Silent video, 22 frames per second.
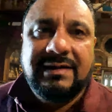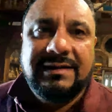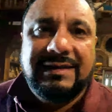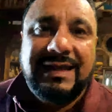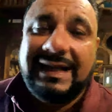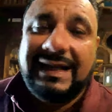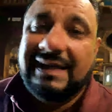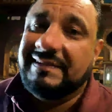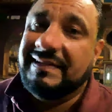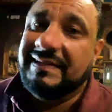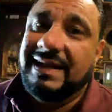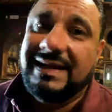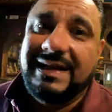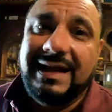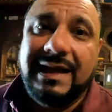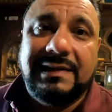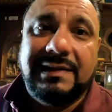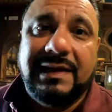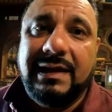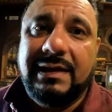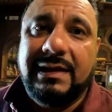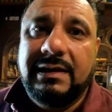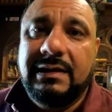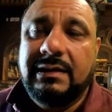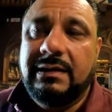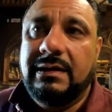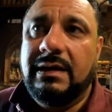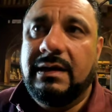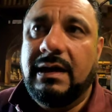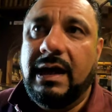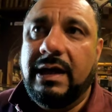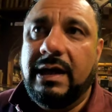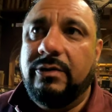Like I said, guys,
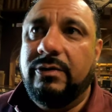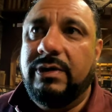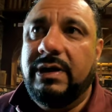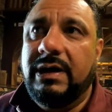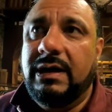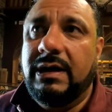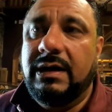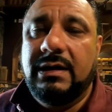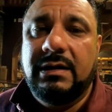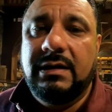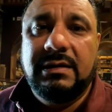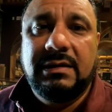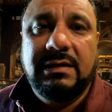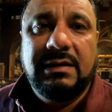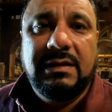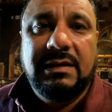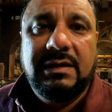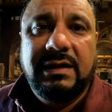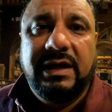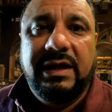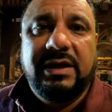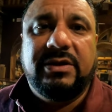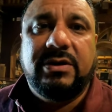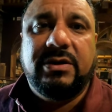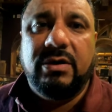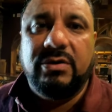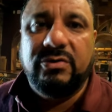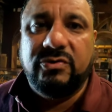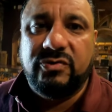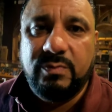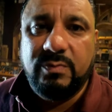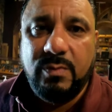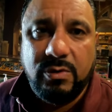I don't
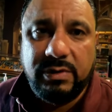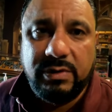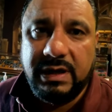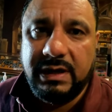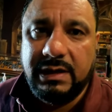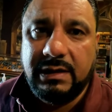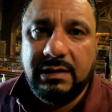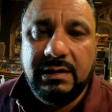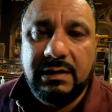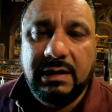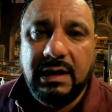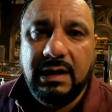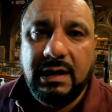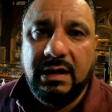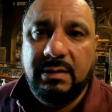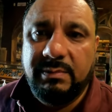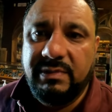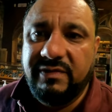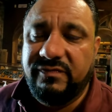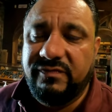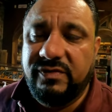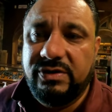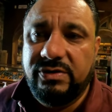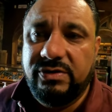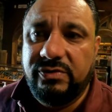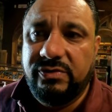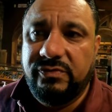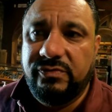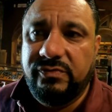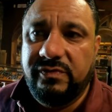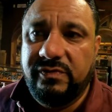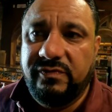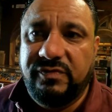encourage smoking.
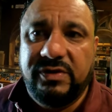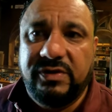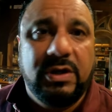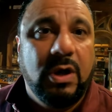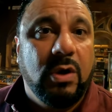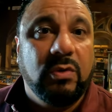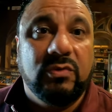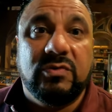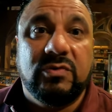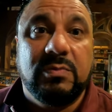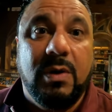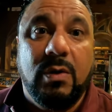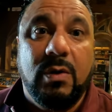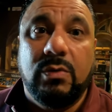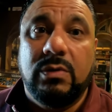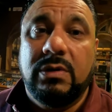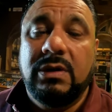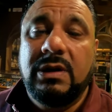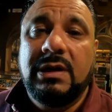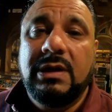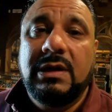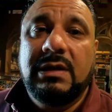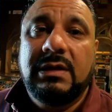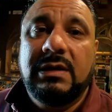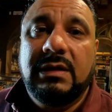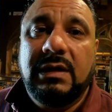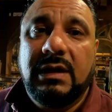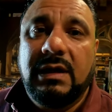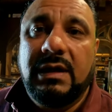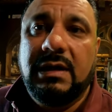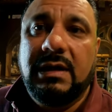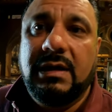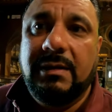If you don't smoke,
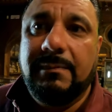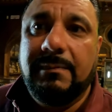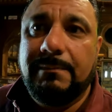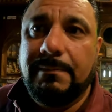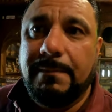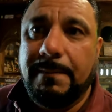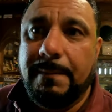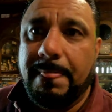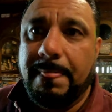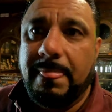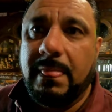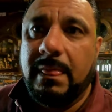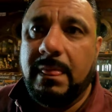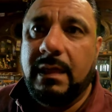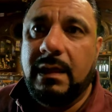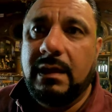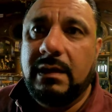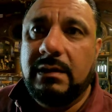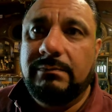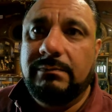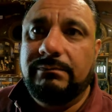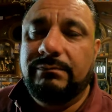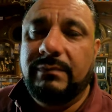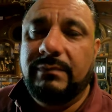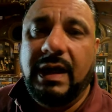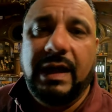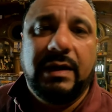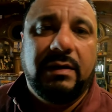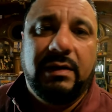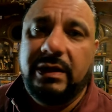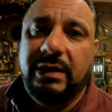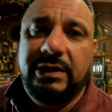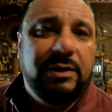you
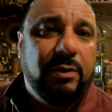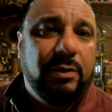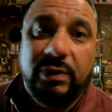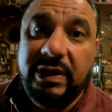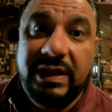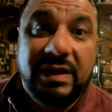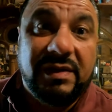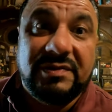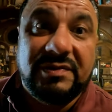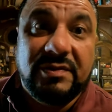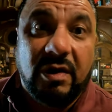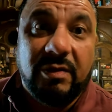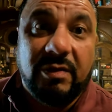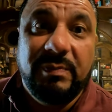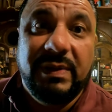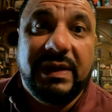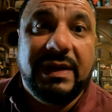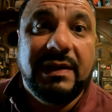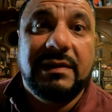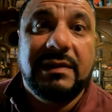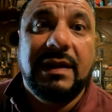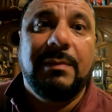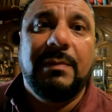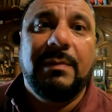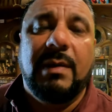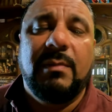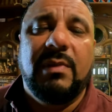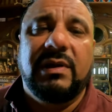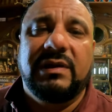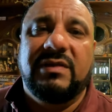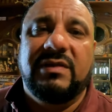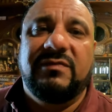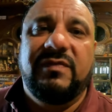don't need to start because I'm
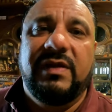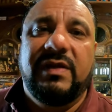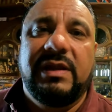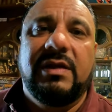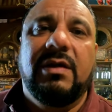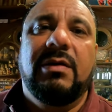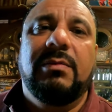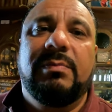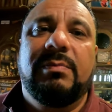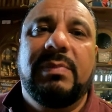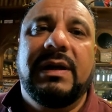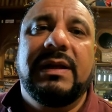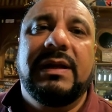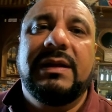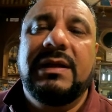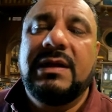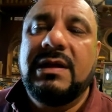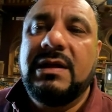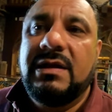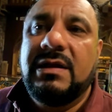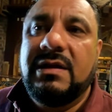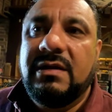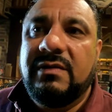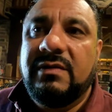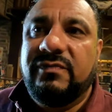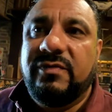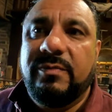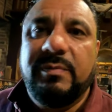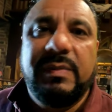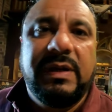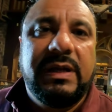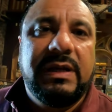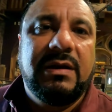on this video. But
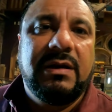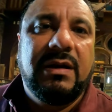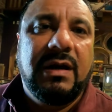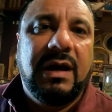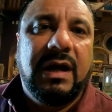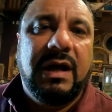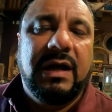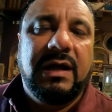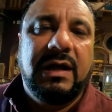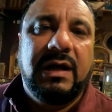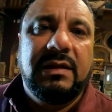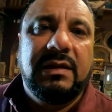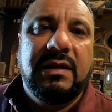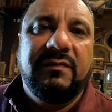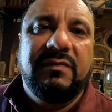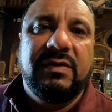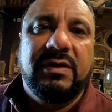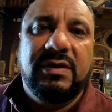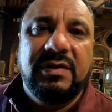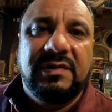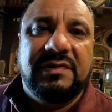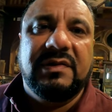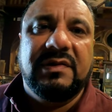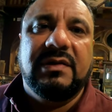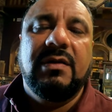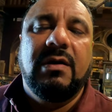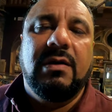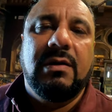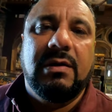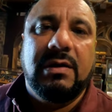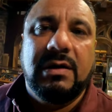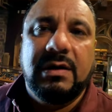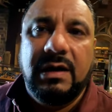for me, you know, I love a good
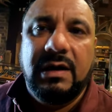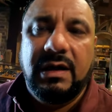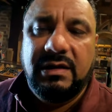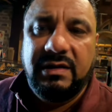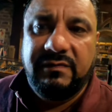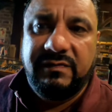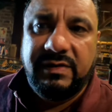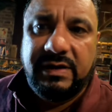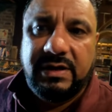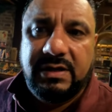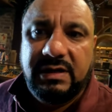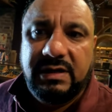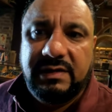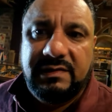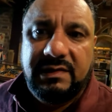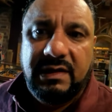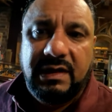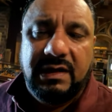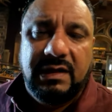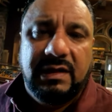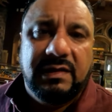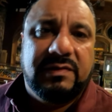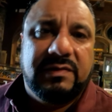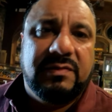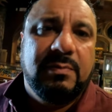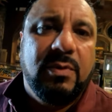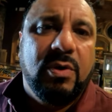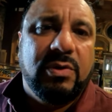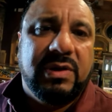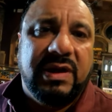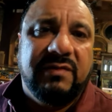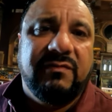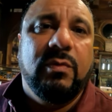cigar. I love a good
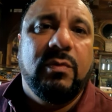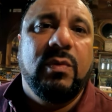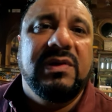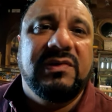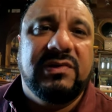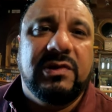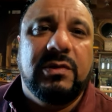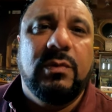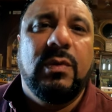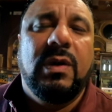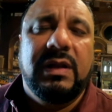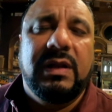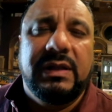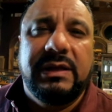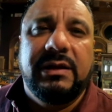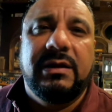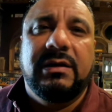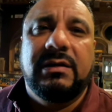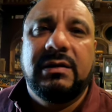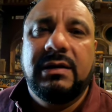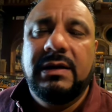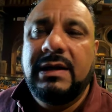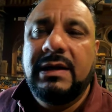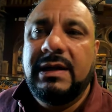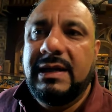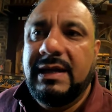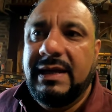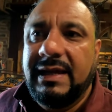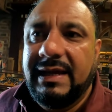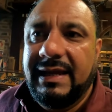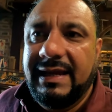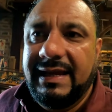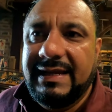smoke every once in a while here,
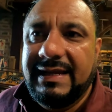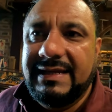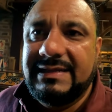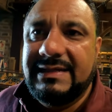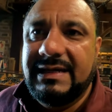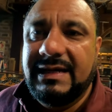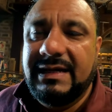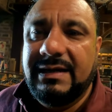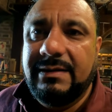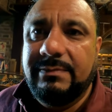and